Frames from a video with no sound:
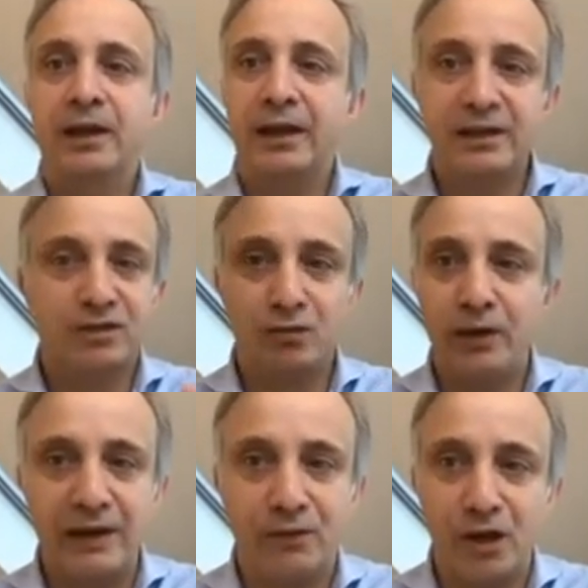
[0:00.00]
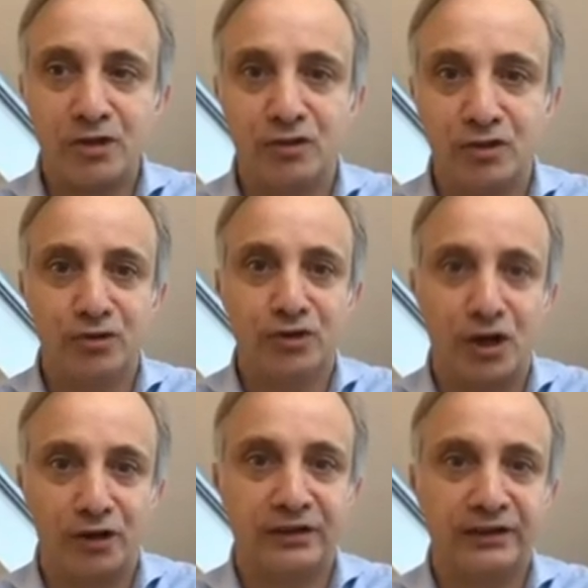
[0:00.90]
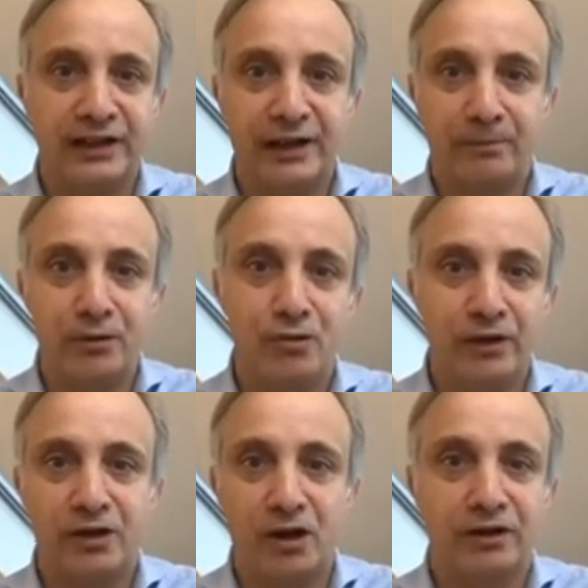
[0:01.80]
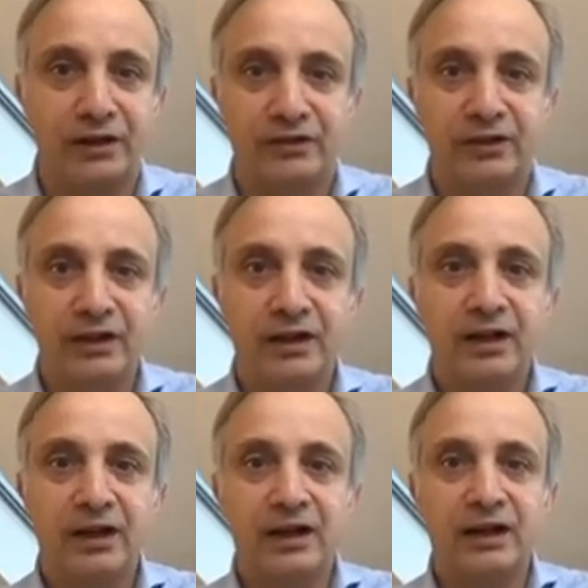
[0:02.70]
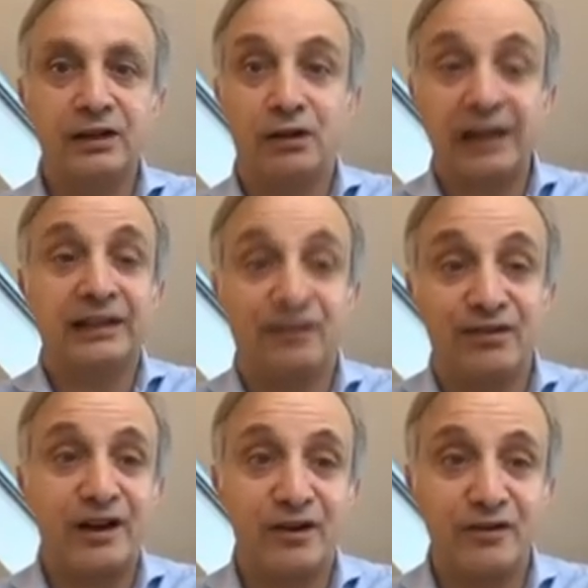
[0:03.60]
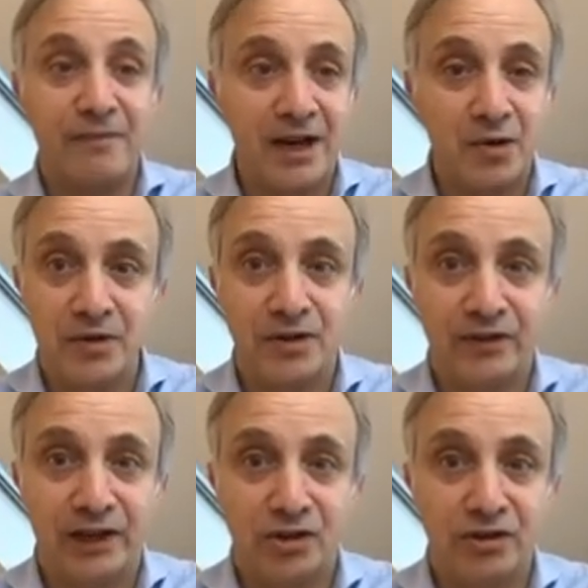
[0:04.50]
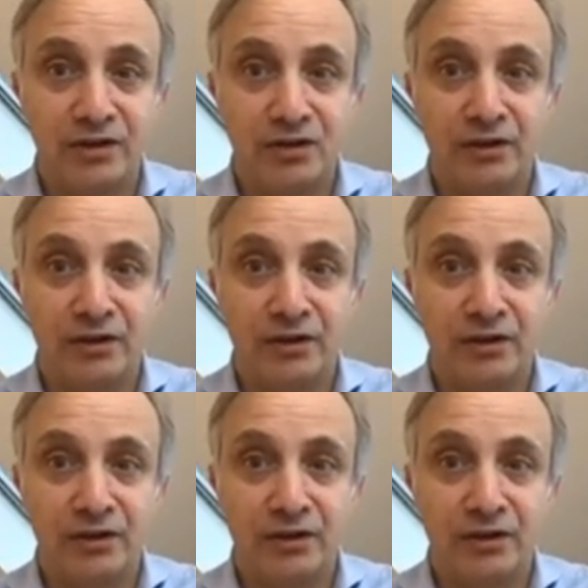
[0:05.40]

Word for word: It's, we have lots of tools, content to help you and colleagues uh, you know, light the fire of management innovation in your